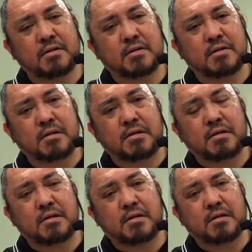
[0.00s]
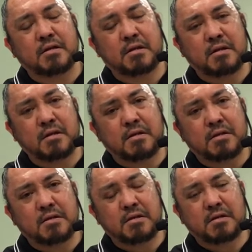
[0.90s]

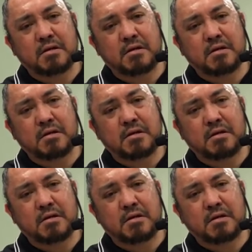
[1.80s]
(silence)